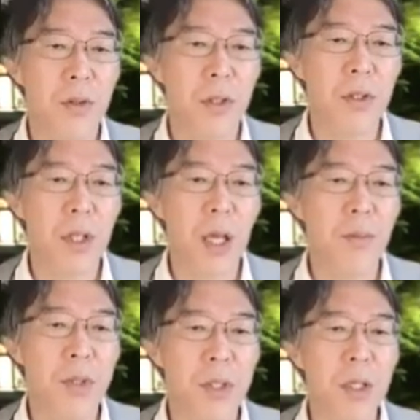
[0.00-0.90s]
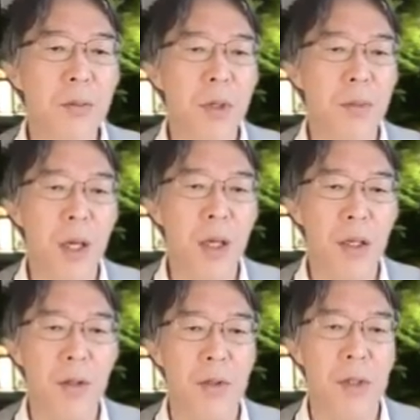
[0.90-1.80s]
this M sigma may
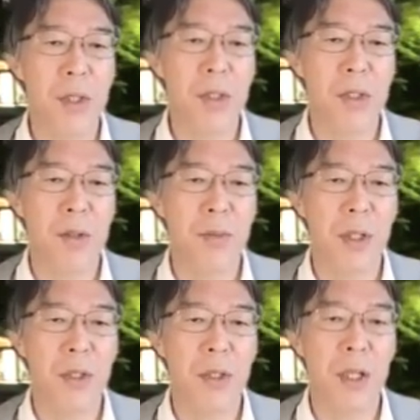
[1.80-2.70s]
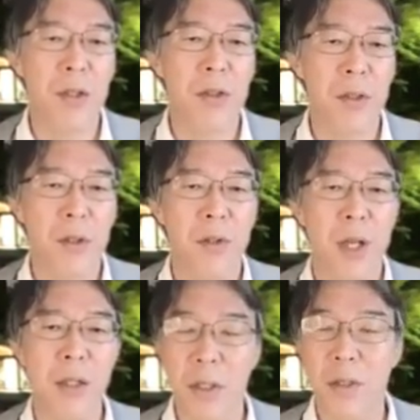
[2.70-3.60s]
consist of distinct
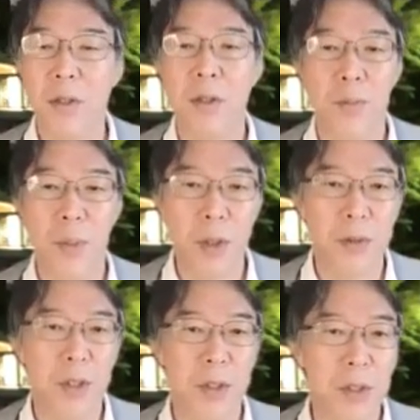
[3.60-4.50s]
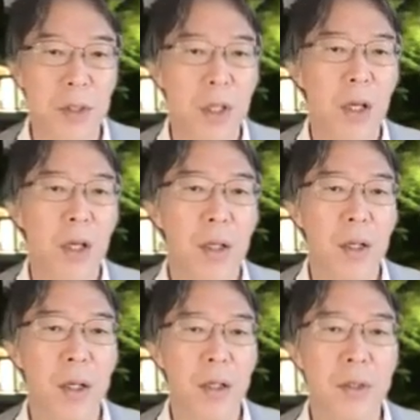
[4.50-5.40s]
connected components.
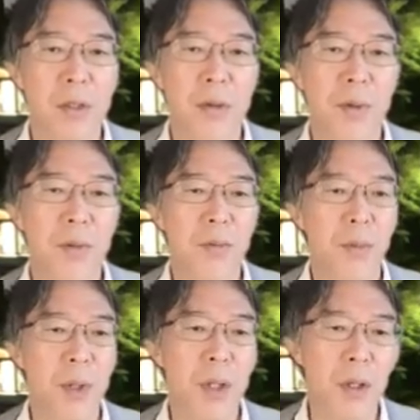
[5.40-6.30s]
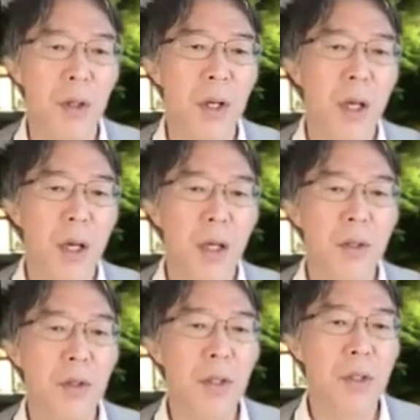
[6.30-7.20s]
It's different from here. And
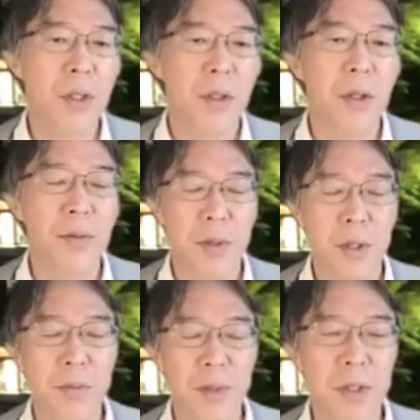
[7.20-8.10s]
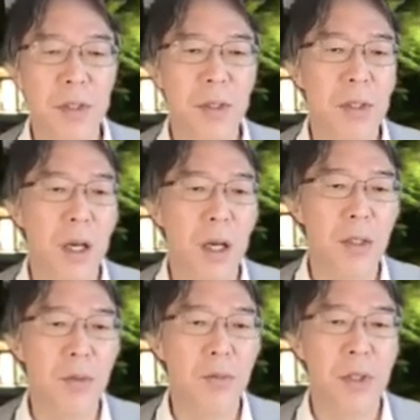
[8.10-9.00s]
in this, if this is the case,
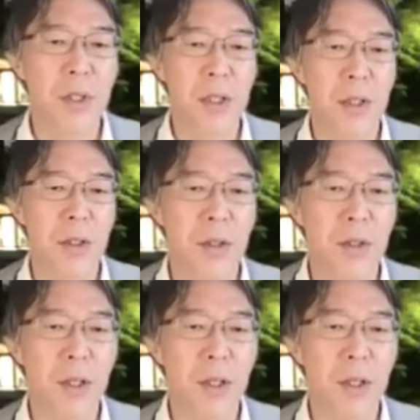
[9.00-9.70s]
we say that